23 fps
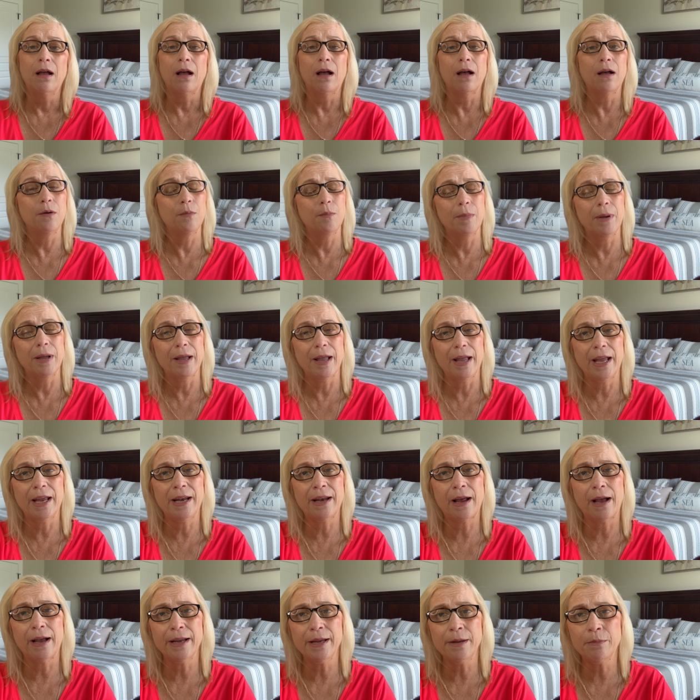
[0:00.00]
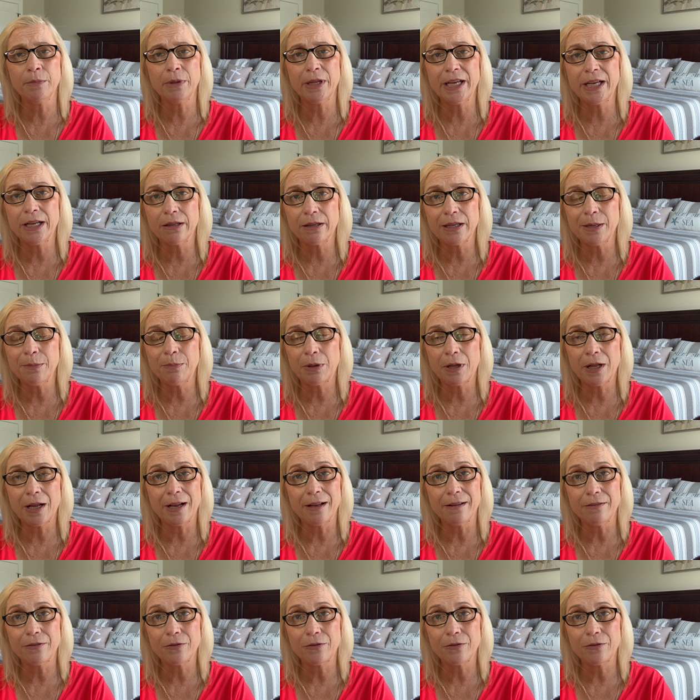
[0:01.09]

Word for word: um, and I am legally blind,